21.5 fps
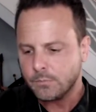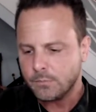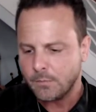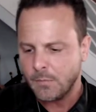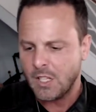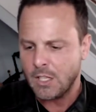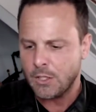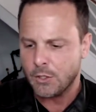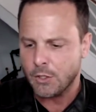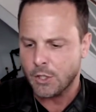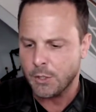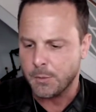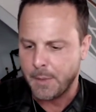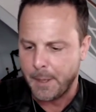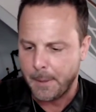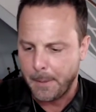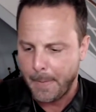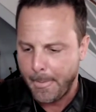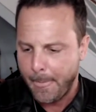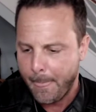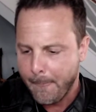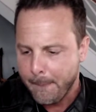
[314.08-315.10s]
Excuse me.
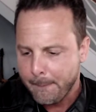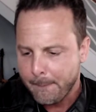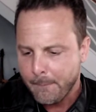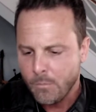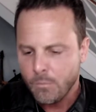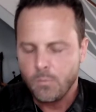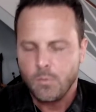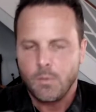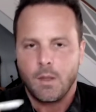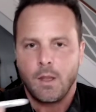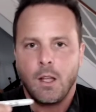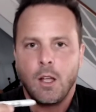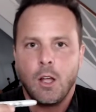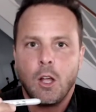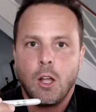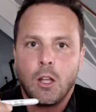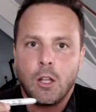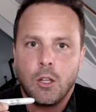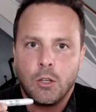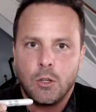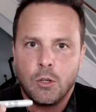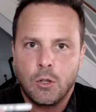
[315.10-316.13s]

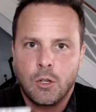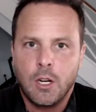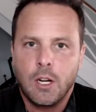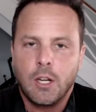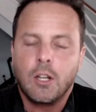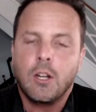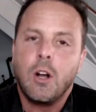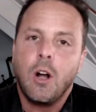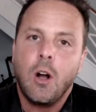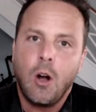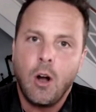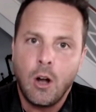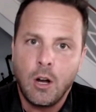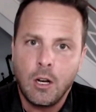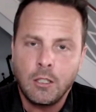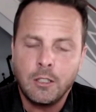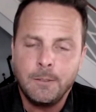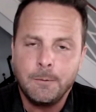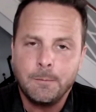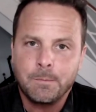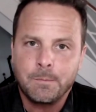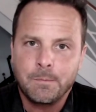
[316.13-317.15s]
You're going to
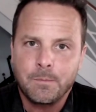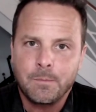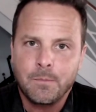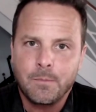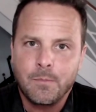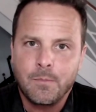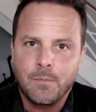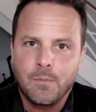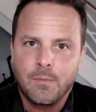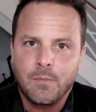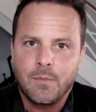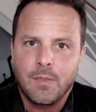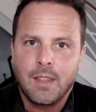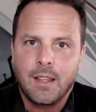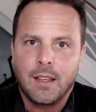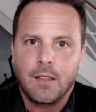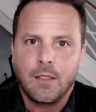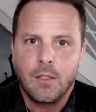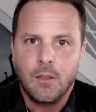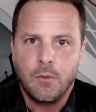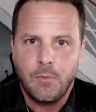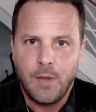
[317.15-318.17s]
call
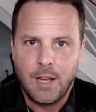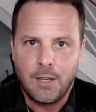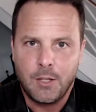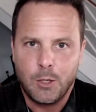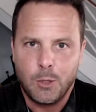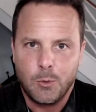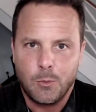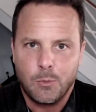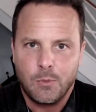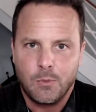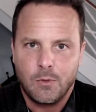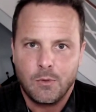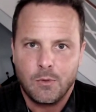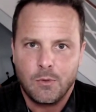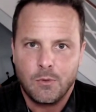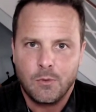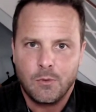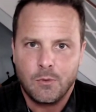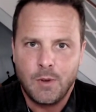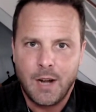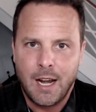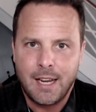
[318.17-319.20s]
the venue,
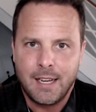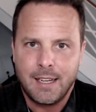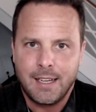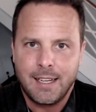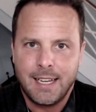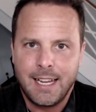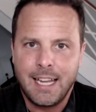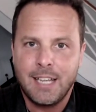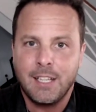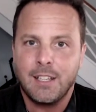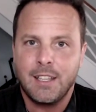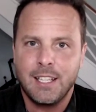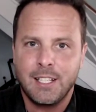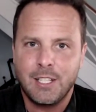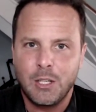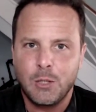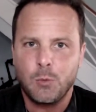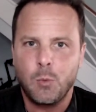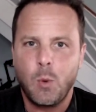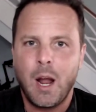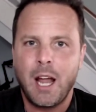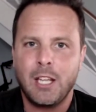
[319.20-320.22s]
right? And this
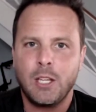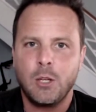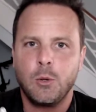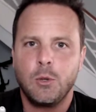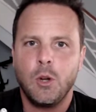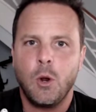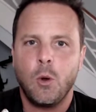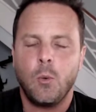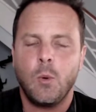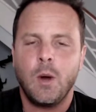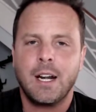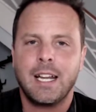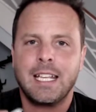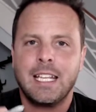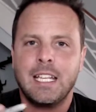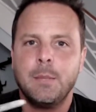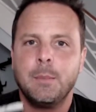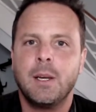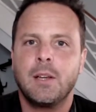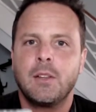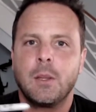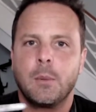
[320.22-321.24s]
is why you don't want to
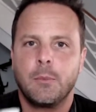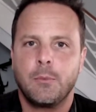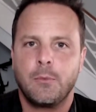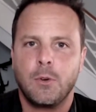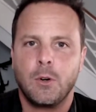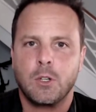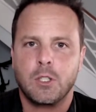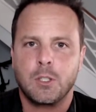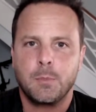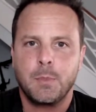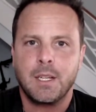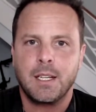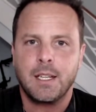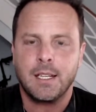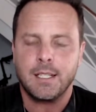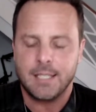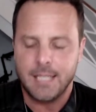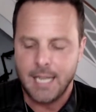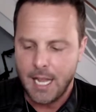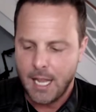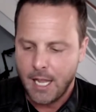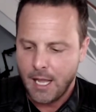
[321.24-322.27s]
email them first,
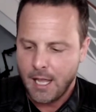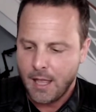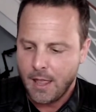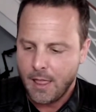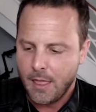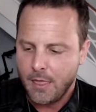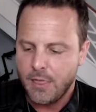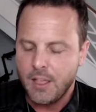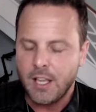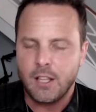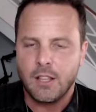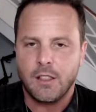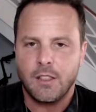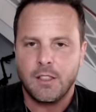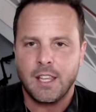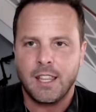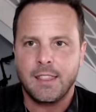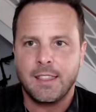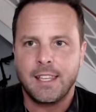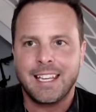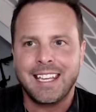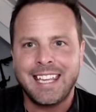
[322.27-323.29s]
because
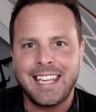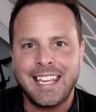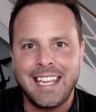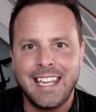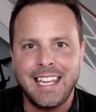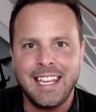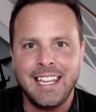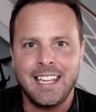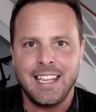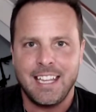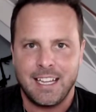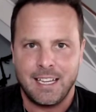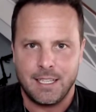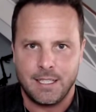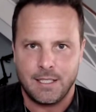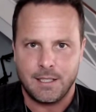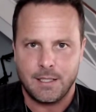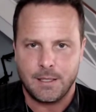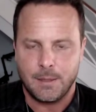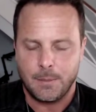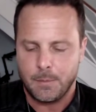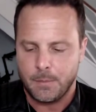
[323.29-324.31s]
the key is